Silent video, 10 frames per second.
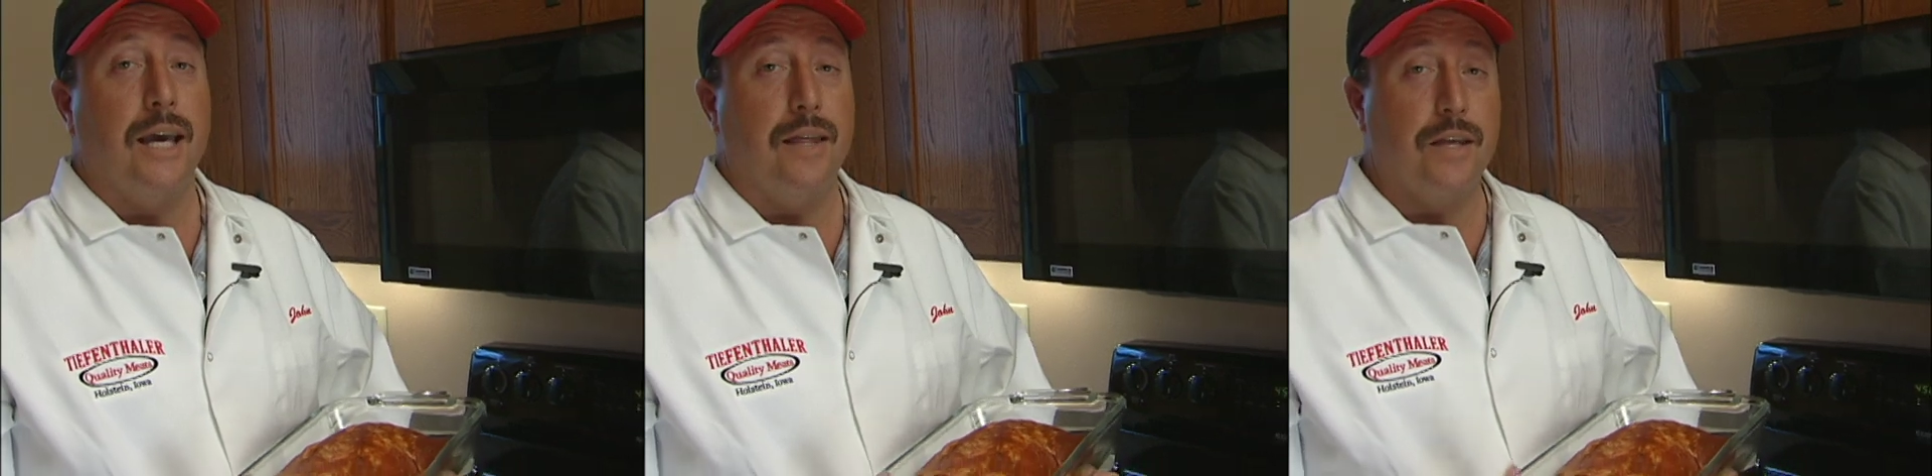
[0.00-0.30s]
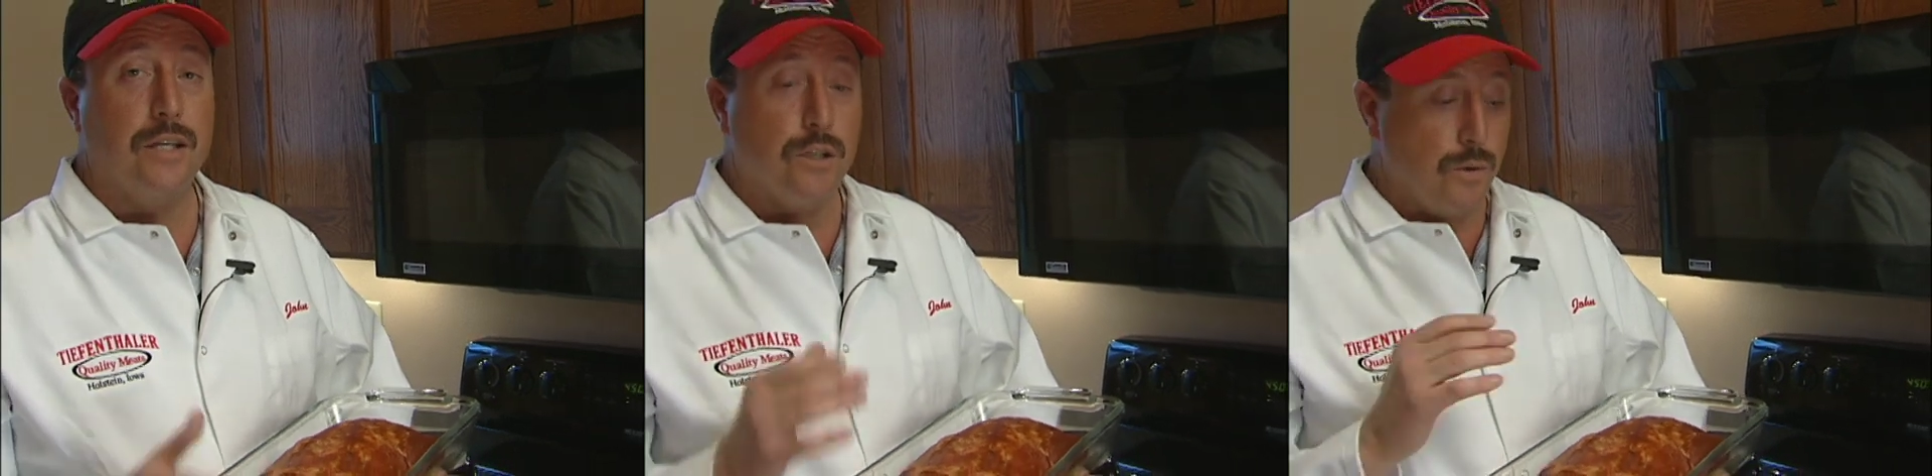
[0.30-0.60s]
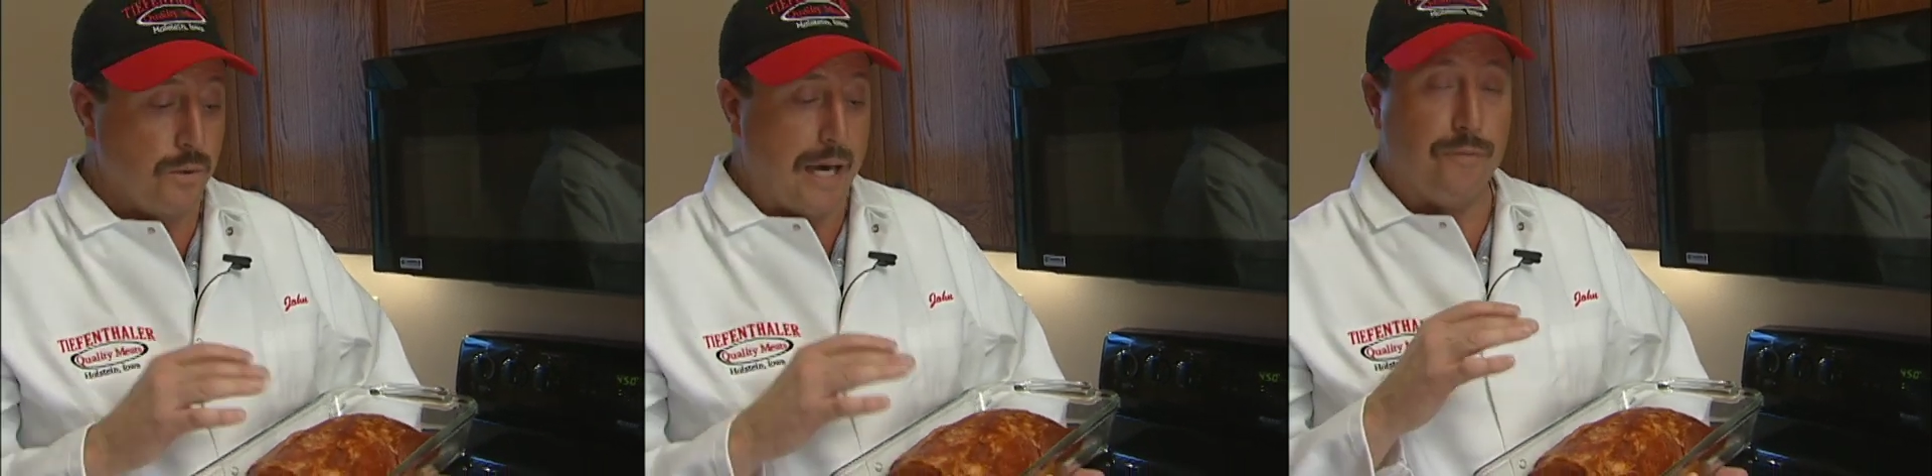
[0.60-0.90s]
and then you
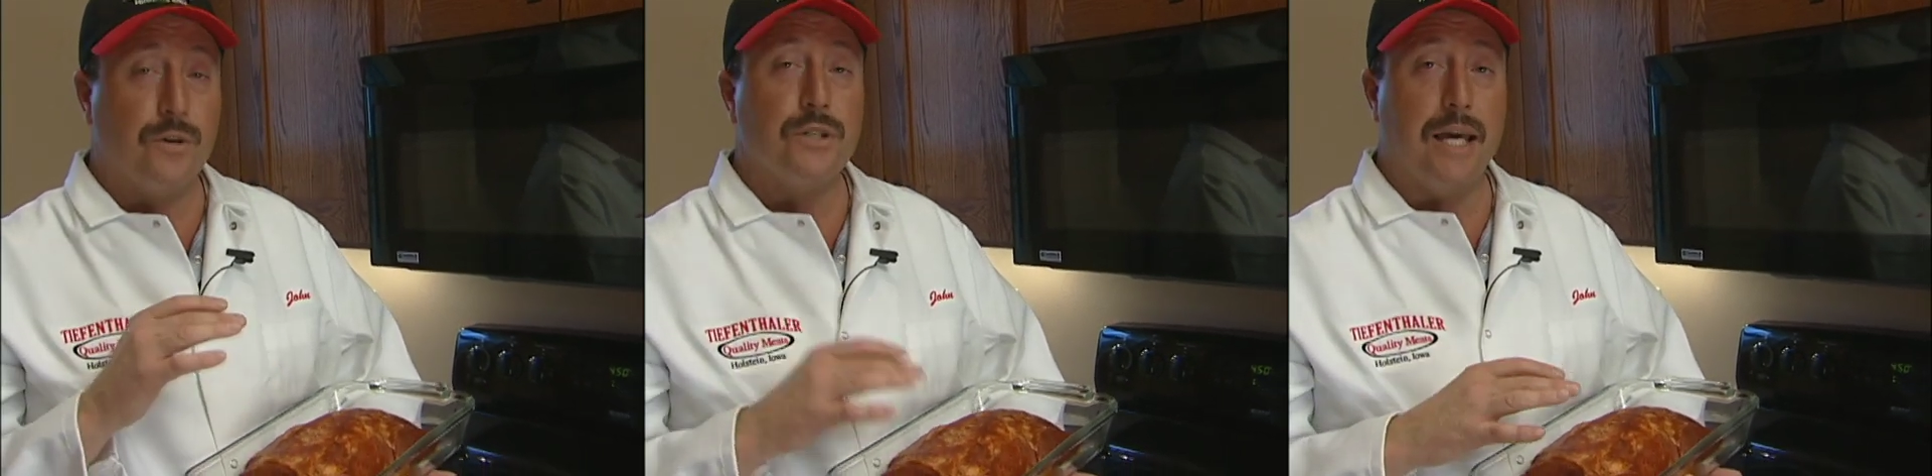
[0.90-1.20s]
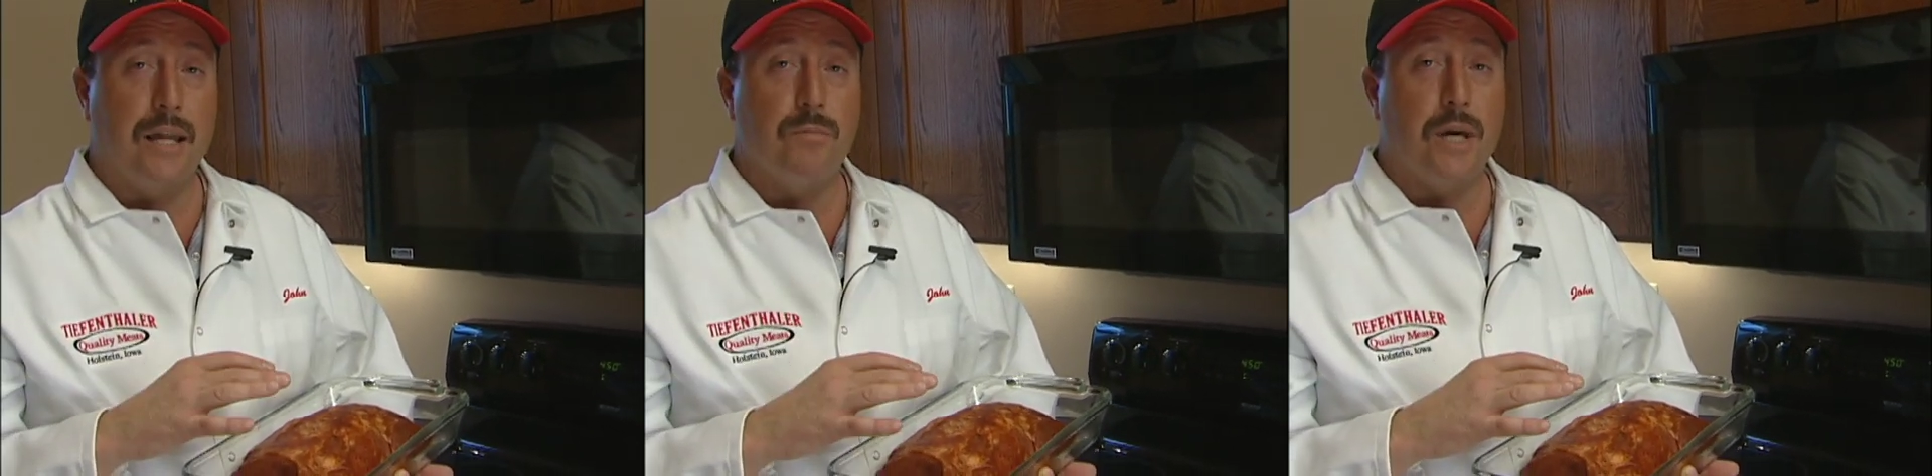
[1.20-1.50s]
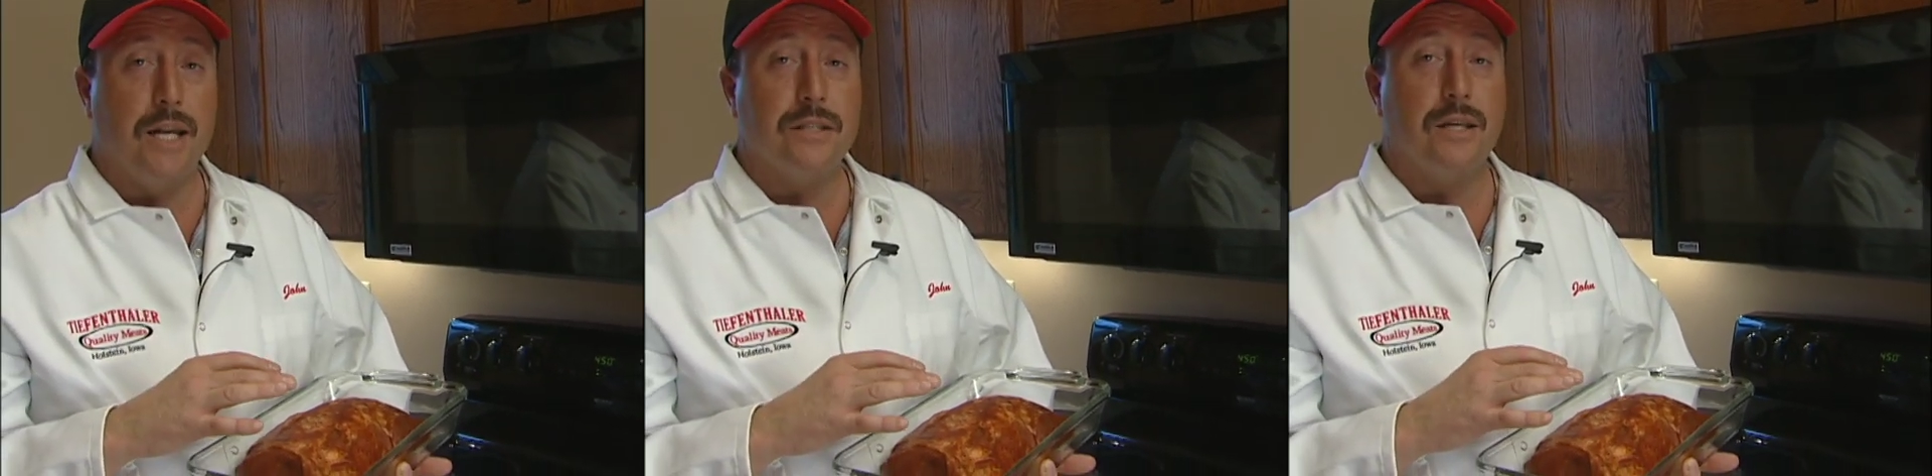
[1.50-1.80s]
do that for 10
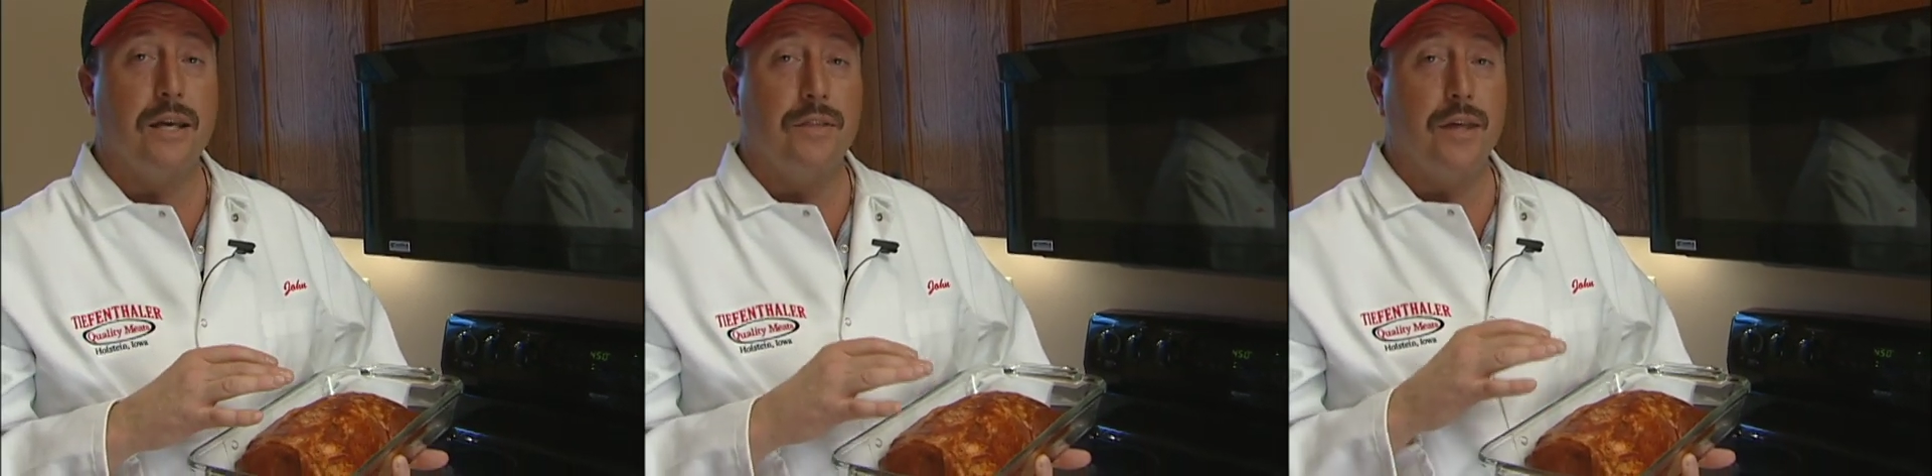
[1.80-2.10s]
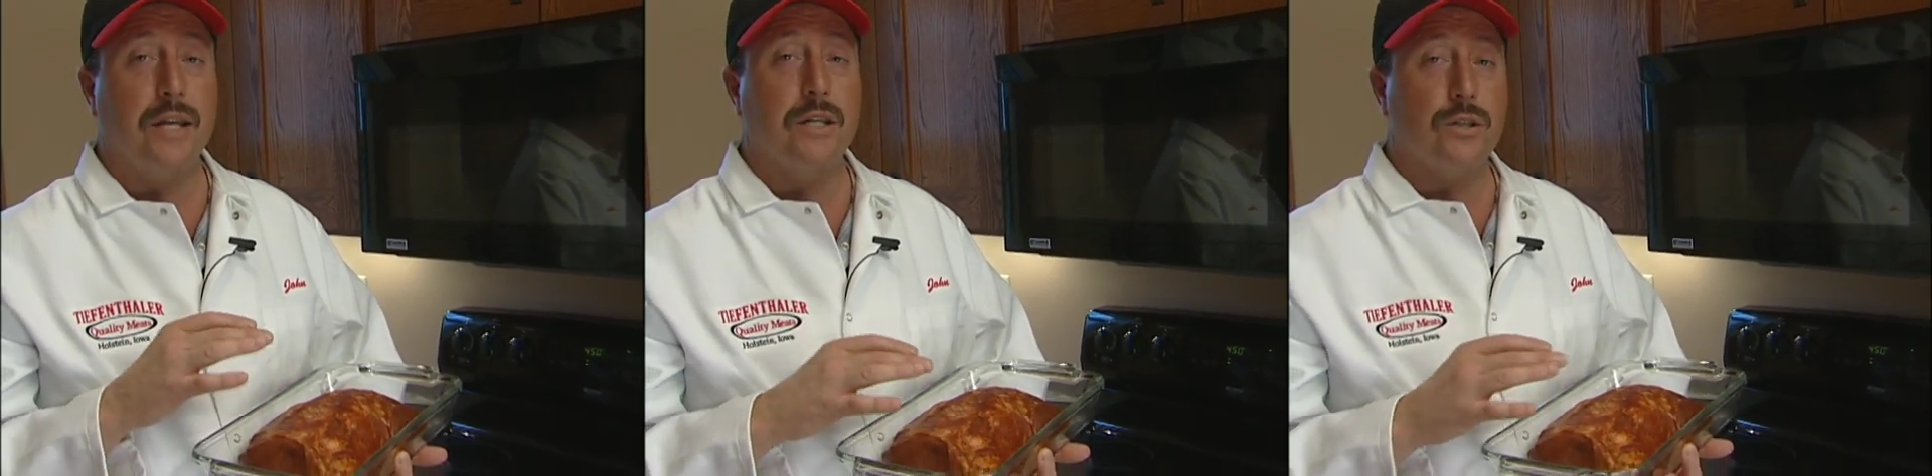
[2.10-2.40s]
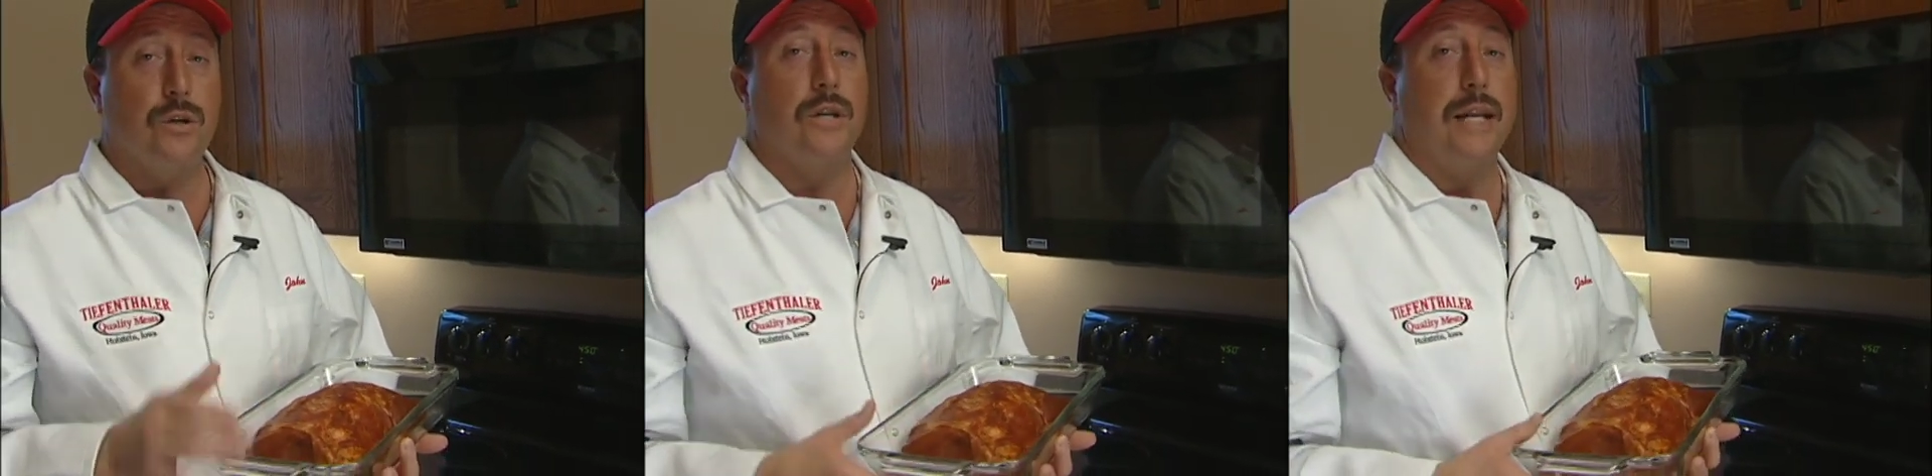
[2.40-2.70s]
minutes, then you
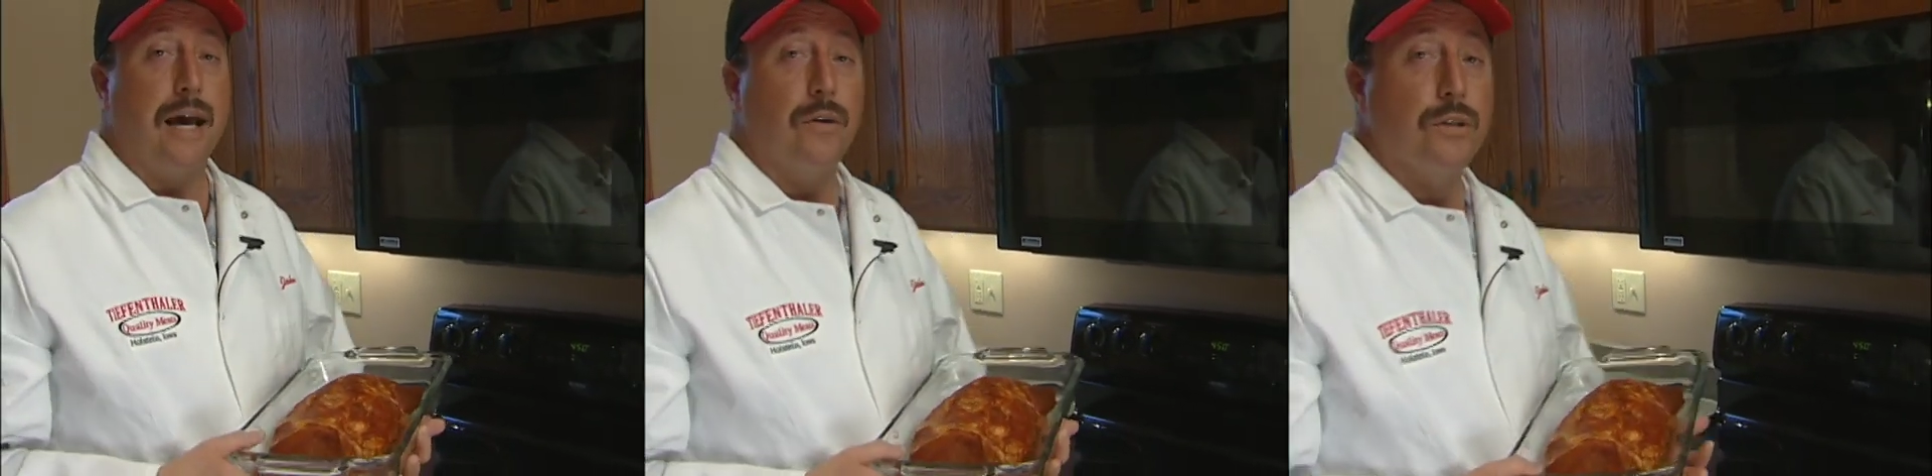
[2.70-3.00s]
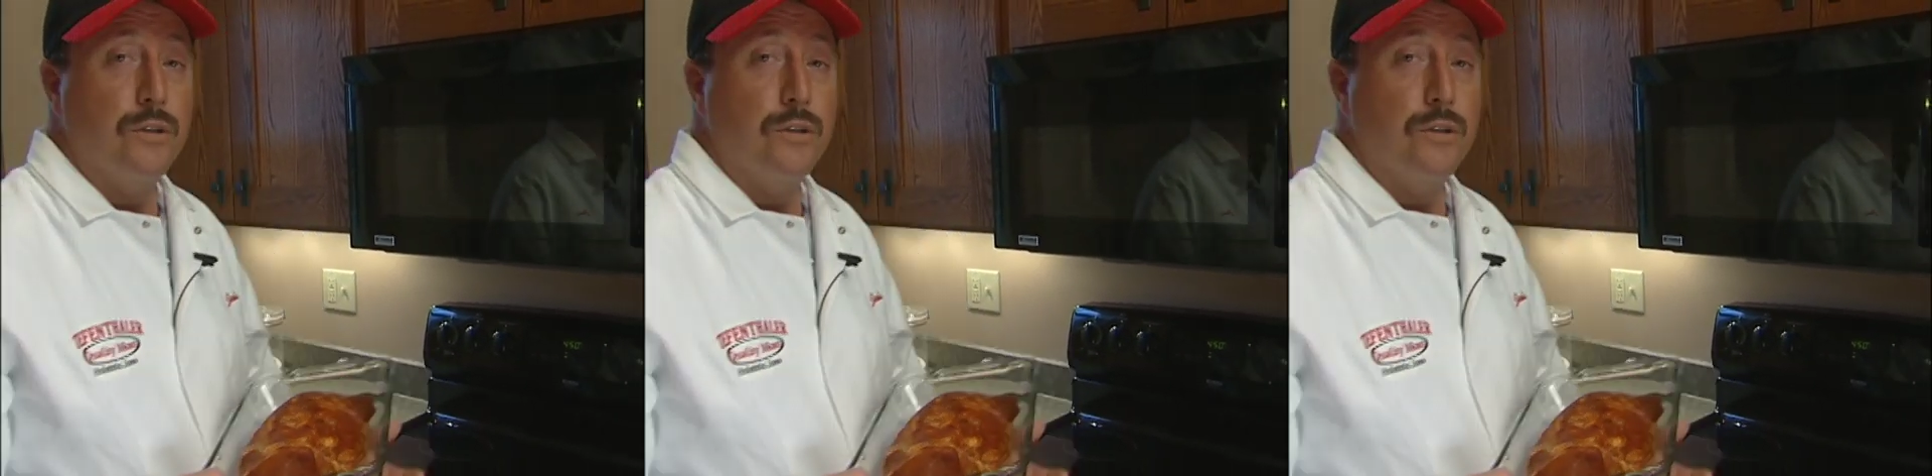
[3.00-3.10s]
turn it down to